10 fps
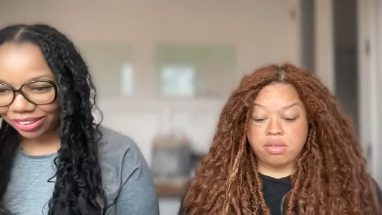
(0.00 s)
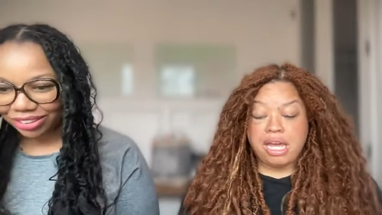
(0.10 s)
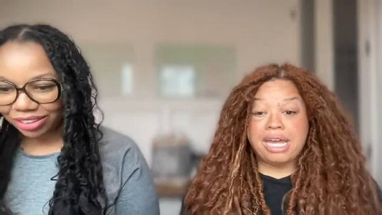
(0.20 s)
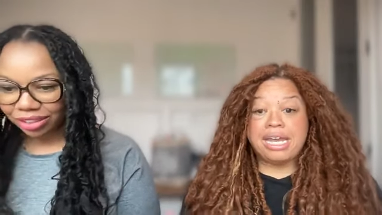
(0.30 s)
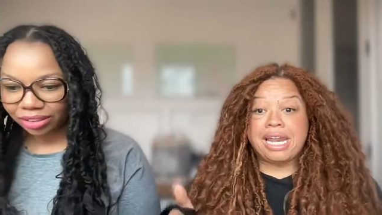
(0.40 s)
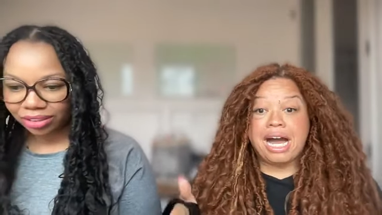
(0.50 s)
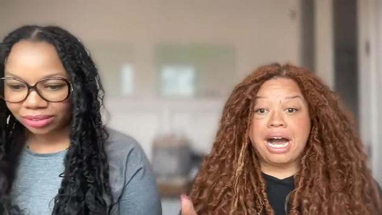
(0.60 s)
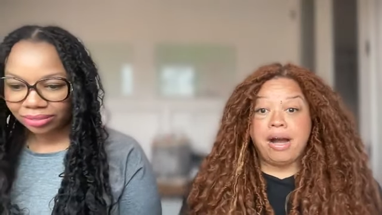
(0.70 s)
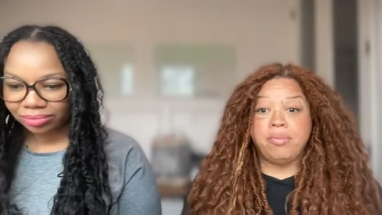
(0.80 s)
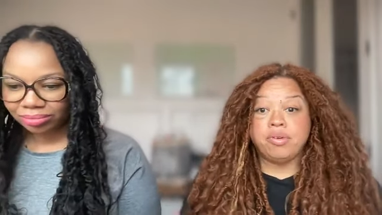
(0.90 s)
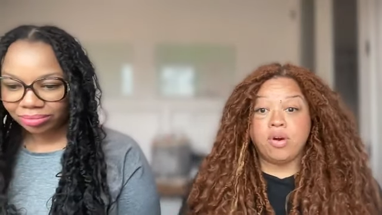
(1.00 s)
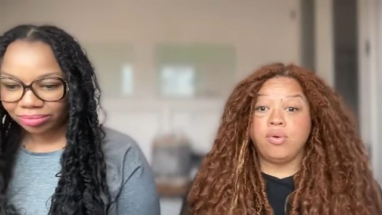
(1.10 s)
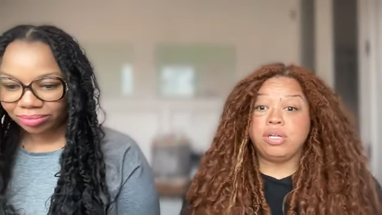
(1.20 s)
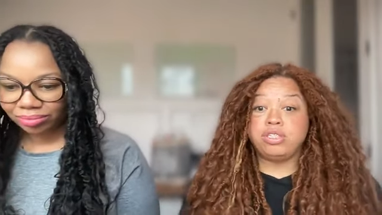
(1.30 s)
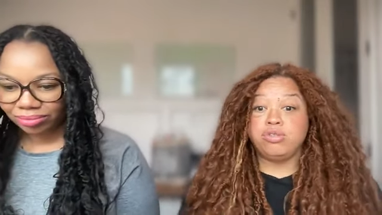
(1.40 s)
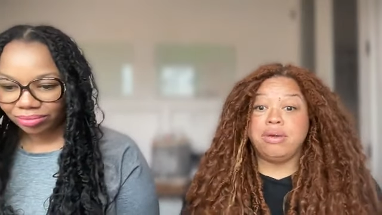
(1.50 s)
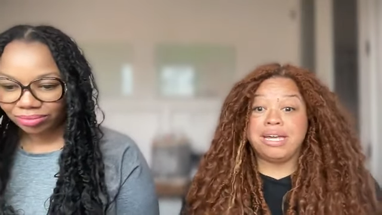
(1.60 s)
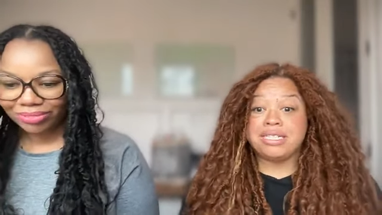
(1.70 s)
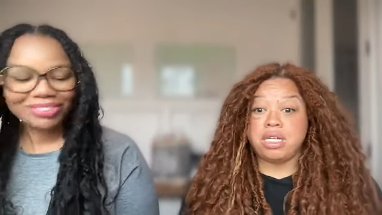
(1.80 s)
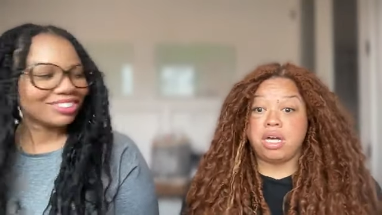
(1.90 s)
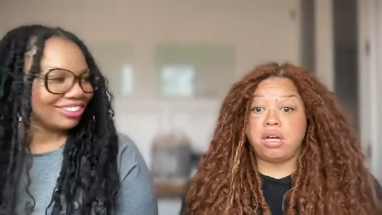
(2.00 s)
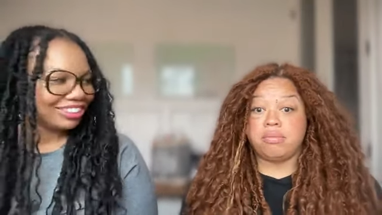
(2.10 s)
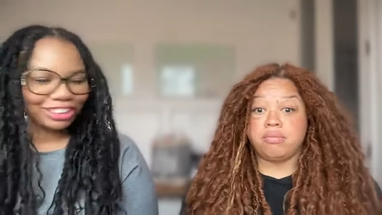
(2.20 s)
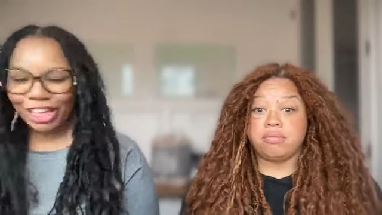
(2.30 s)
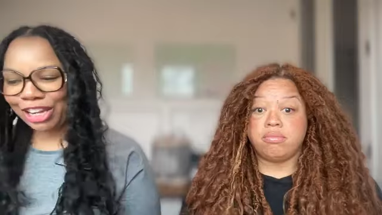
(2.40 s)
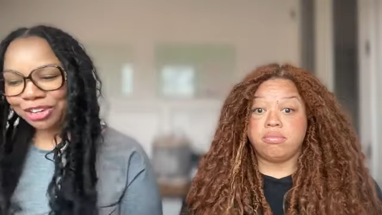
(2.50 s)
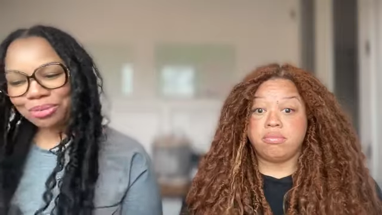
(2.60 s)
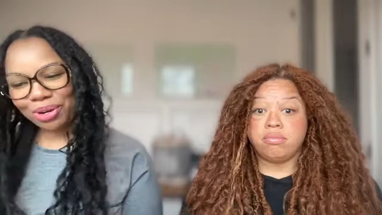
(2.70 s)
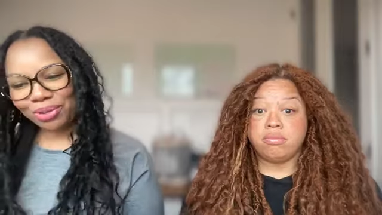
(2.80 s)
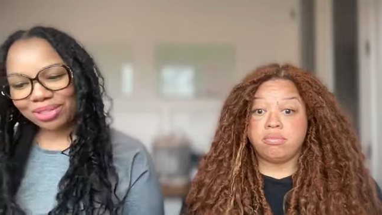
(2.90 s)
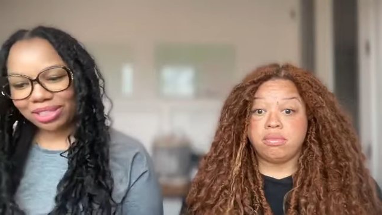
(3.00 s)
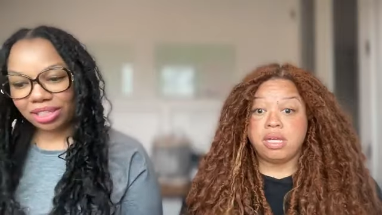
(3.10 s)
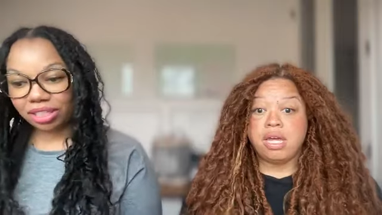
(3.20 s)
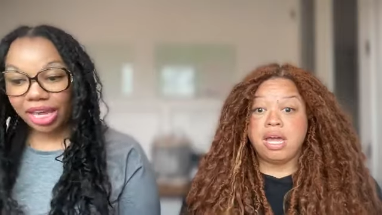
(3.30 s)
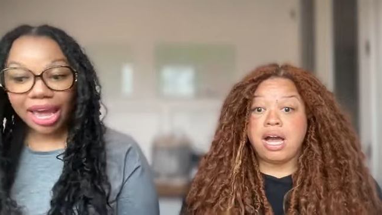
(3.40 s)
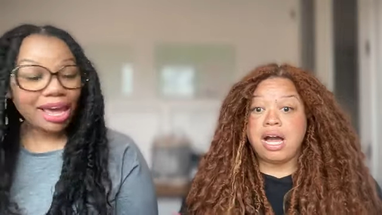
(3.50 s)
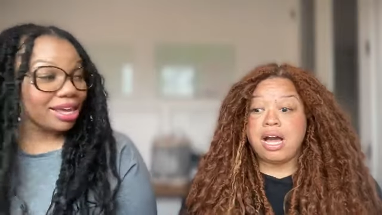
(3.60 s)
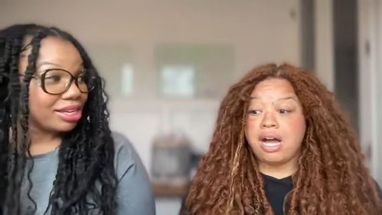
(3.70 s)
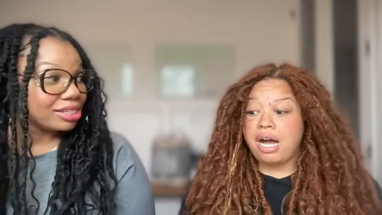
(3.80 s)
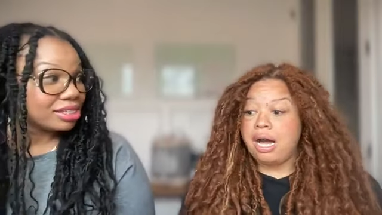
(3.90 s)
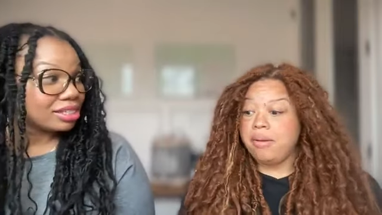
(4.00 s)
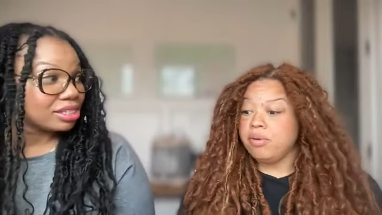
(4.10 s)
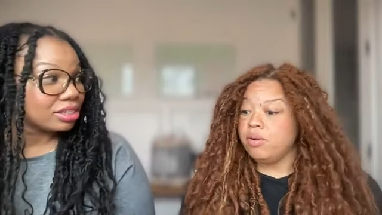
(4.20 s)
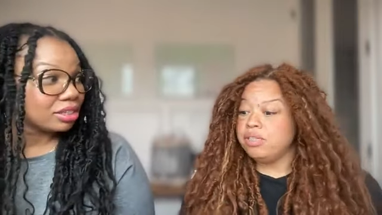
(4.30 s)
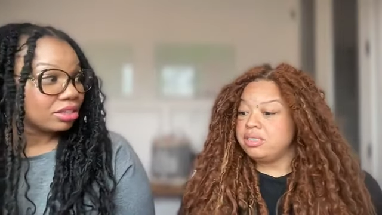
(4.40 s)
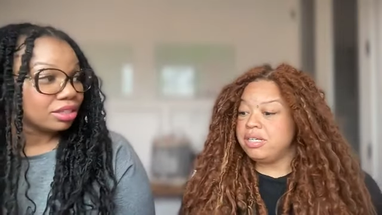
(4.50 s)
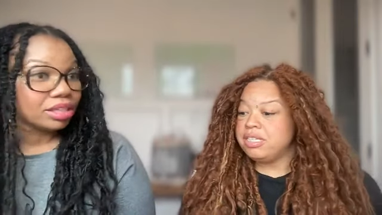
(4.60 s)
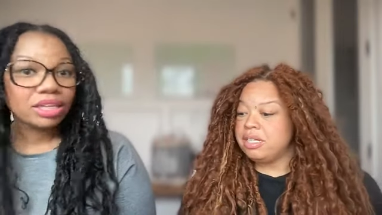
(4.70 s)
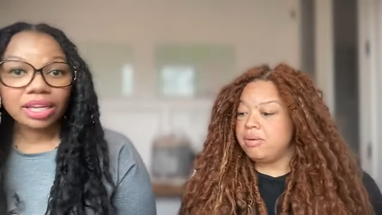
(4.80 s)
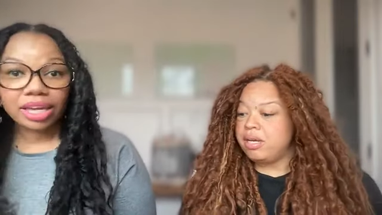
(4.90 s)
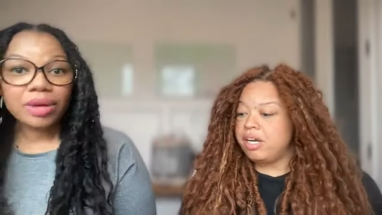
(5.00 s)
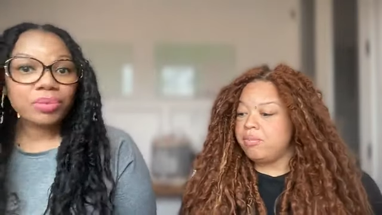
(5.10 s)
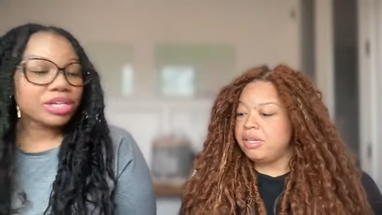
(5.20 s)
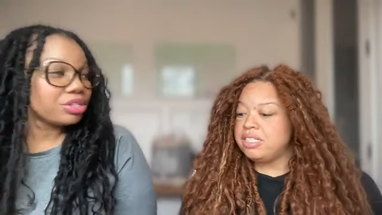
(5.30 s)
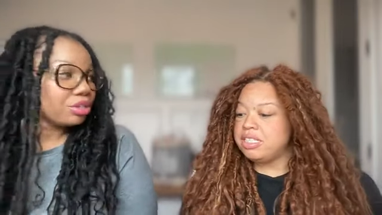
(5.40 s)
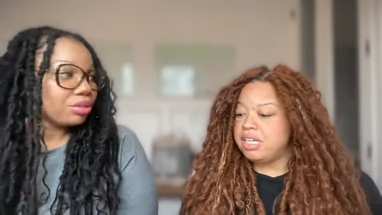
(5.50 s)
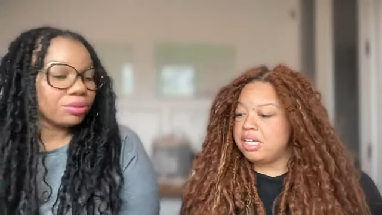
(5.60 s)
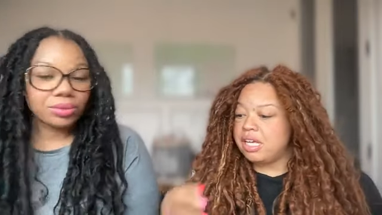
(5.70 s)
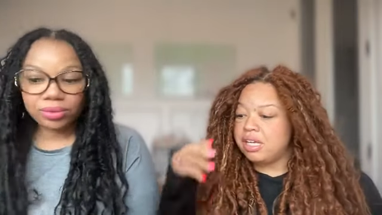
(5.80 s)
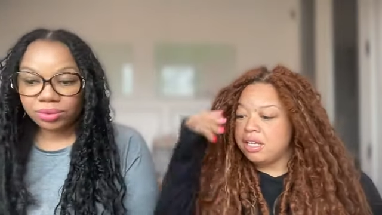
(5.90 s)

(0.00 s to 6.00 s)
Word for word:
Speaker 1: And I'm going to mess up. Thank you, Rosie. Yes. I'm going to mess up. I want everybody to say that.